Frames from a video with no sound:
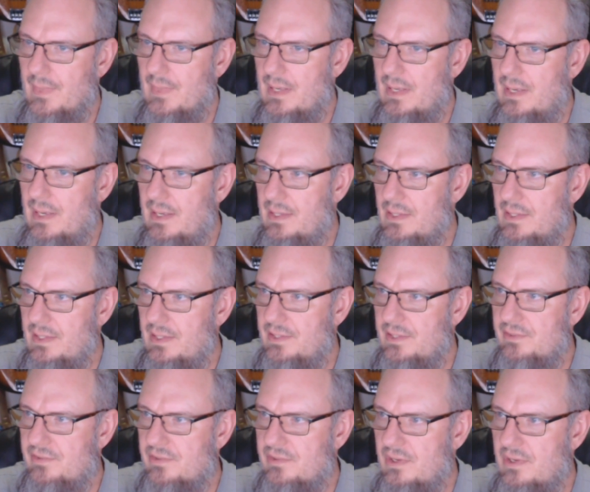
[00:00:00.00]
And
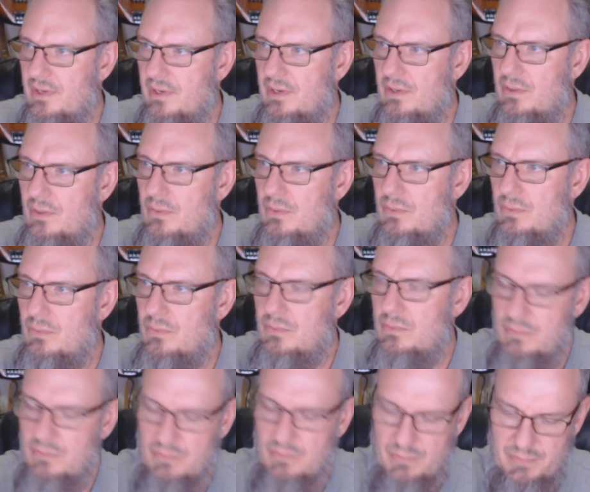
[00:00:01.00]
let's go
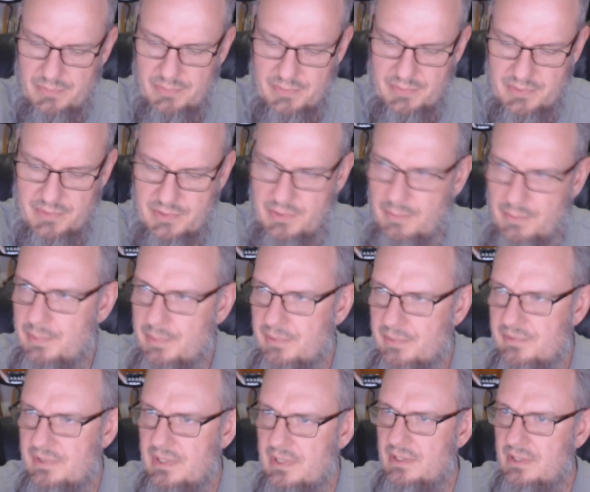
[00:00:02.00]

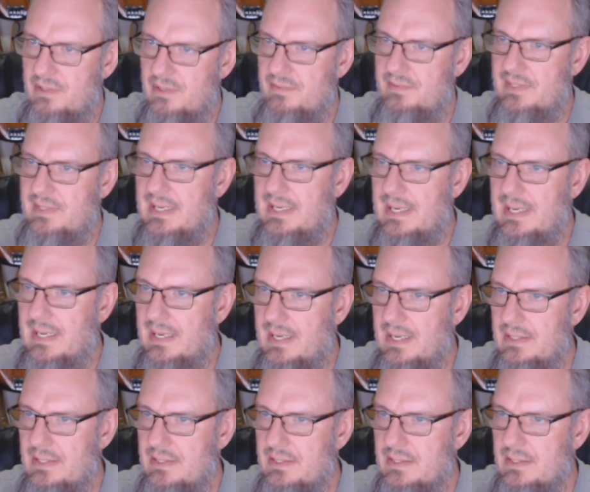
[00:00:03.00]
2% of
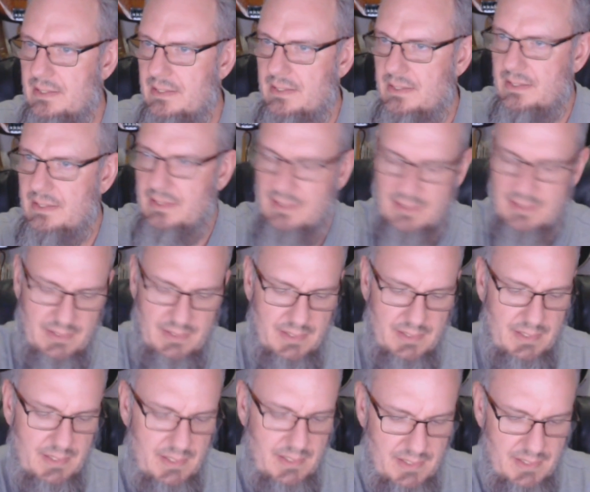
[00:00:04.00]
that.
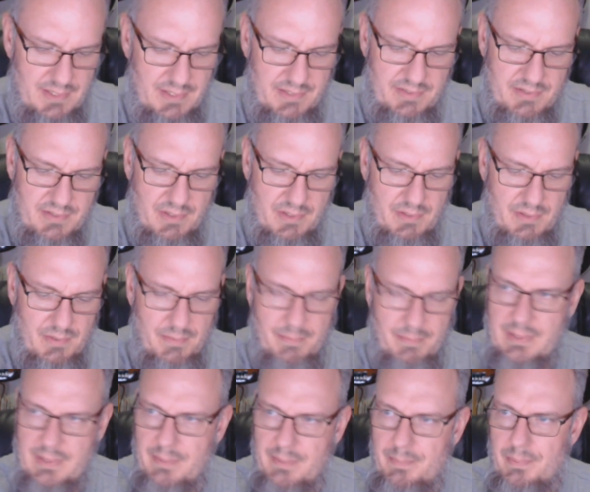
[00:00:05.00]
And let's go
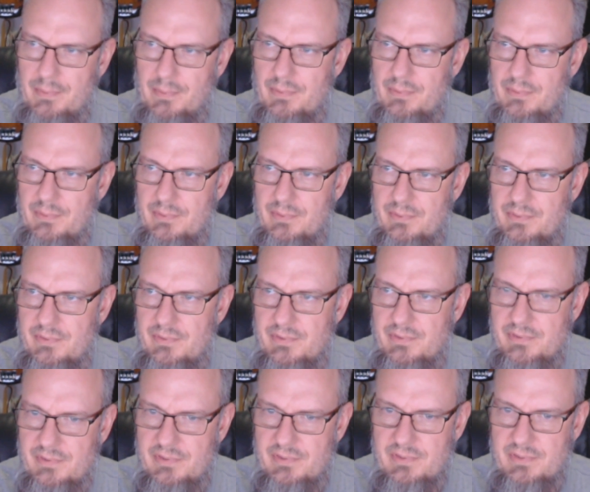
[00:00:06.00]
maple
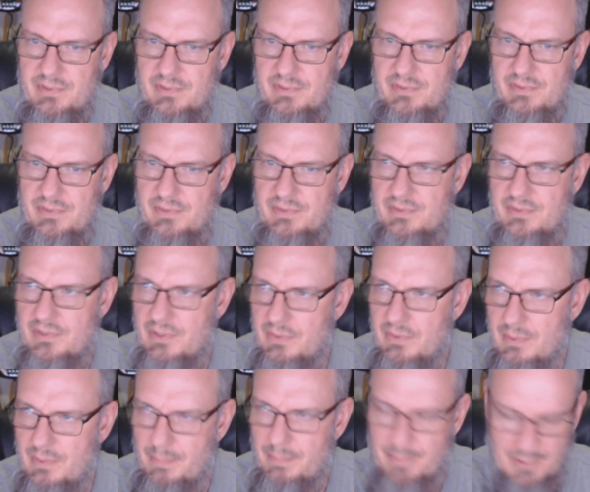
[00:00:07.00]

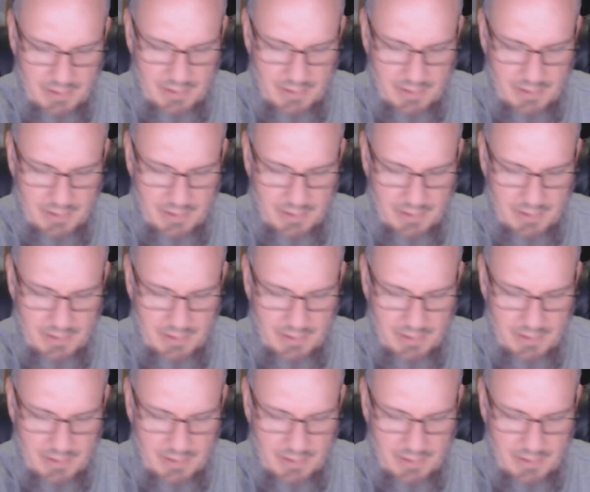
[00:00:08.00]
syrup.